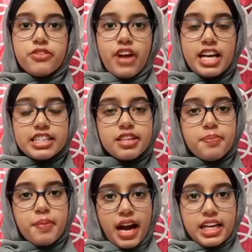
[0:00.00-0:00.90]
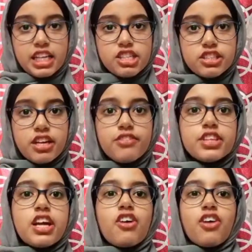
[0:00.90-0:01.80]
provides the practitioner
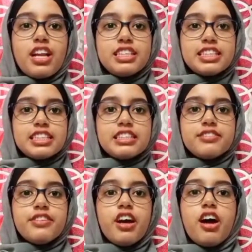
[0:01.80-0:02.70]
with a qualitative